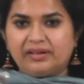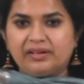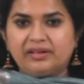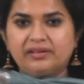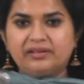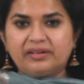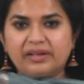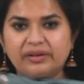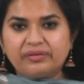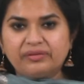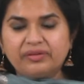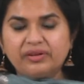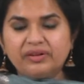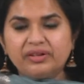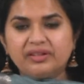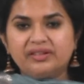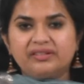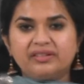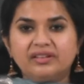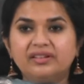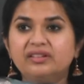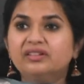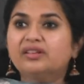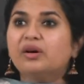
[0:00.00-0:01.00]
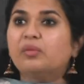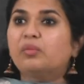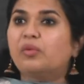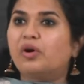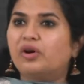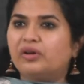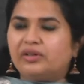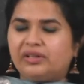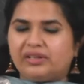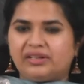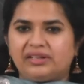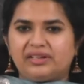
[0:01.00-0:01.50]
Therefore, it is a
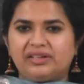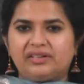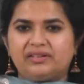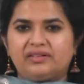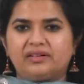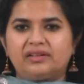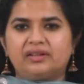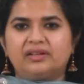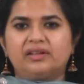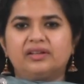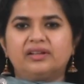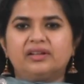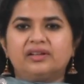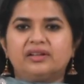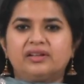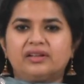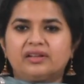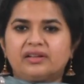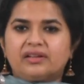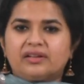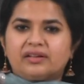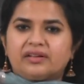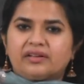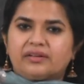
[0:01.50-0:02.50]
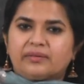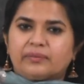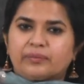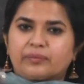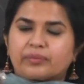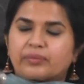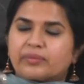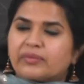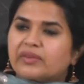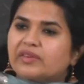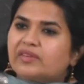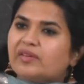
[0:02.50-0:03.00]
subordinate.
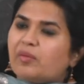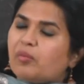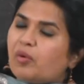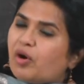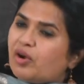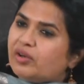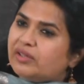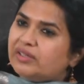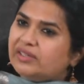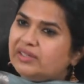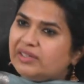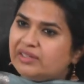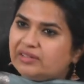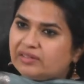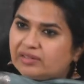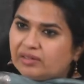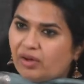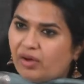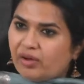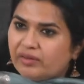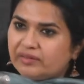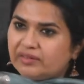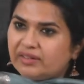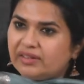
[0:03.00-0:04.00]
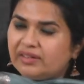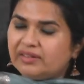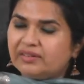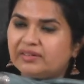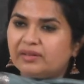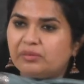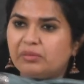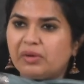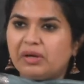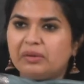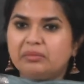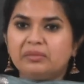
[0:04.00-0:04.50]
Subordinate clauses,
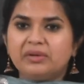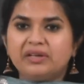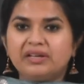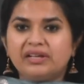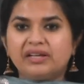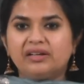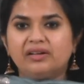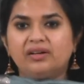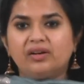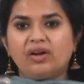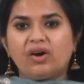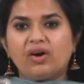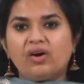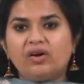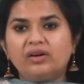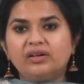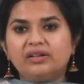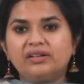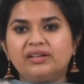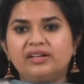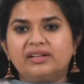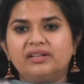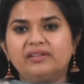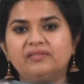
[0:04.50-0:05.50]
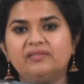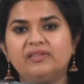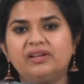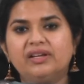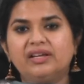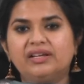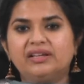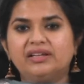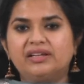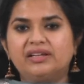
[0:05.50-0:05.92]
remember, cannot convey